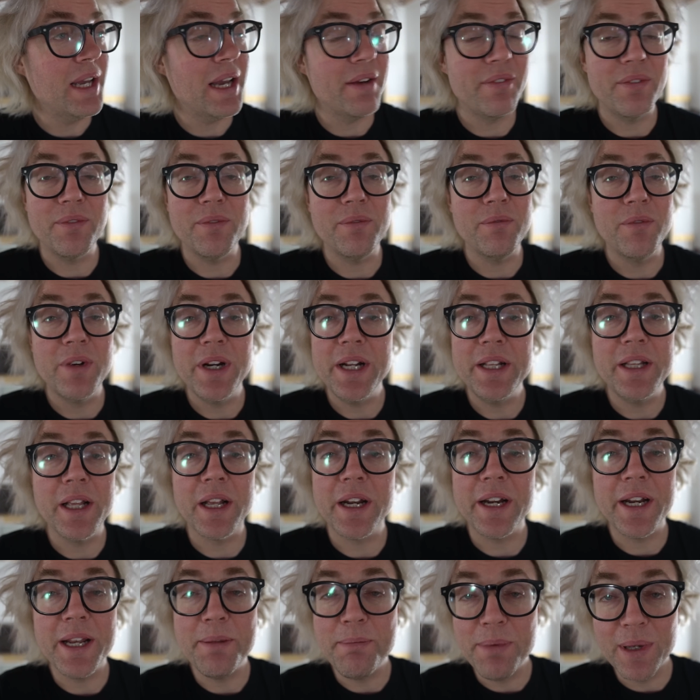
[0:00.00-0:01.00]
haven't really
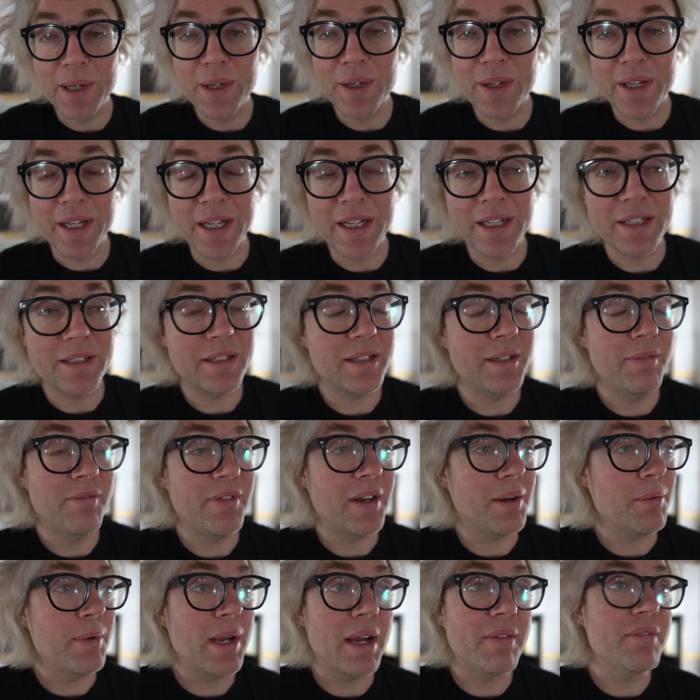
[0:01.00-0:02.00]
done any building. In
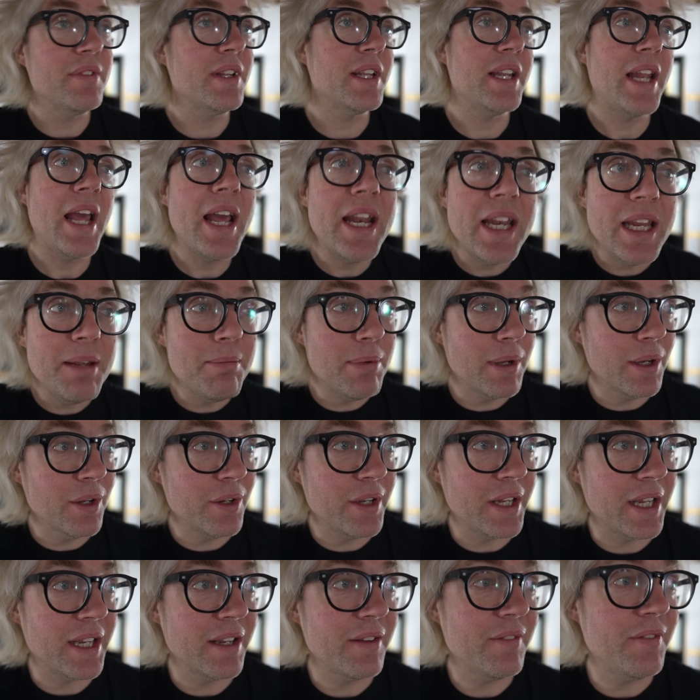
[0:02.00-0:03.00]
fact, we haven't done any
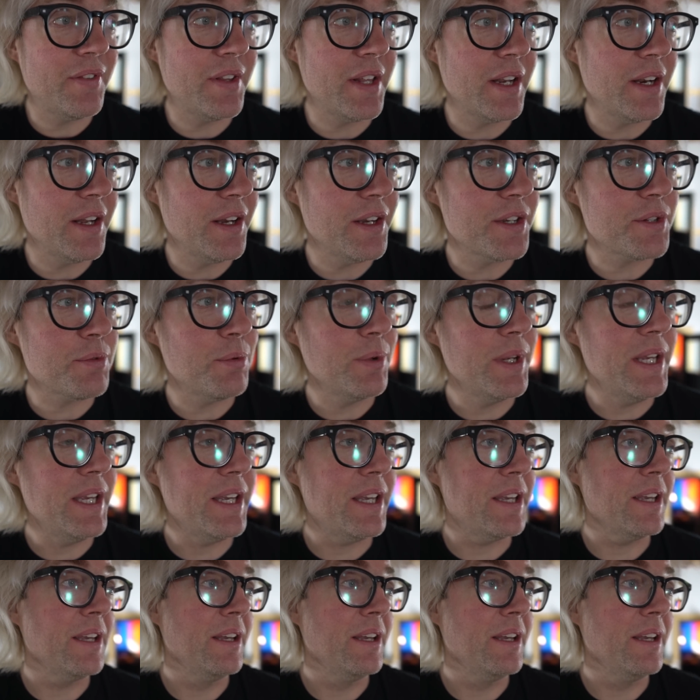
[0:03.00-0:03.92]
building for the last week.